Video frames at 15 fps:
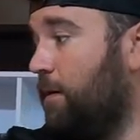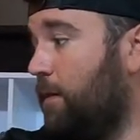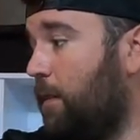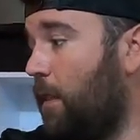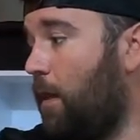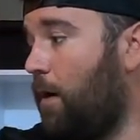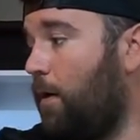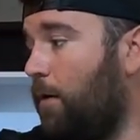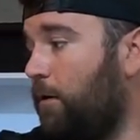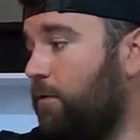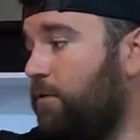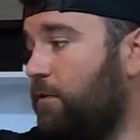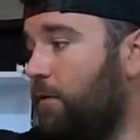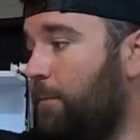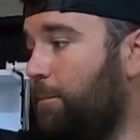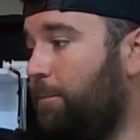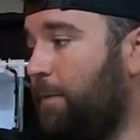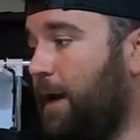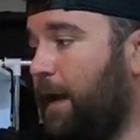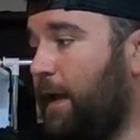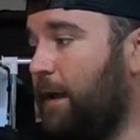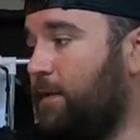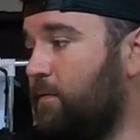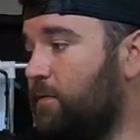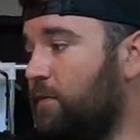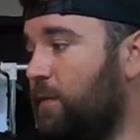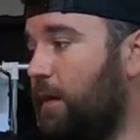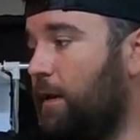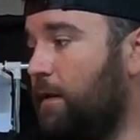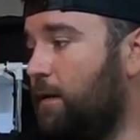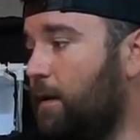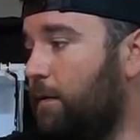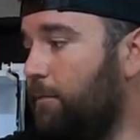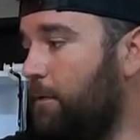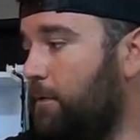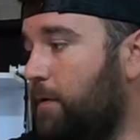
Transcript: large pants in W10.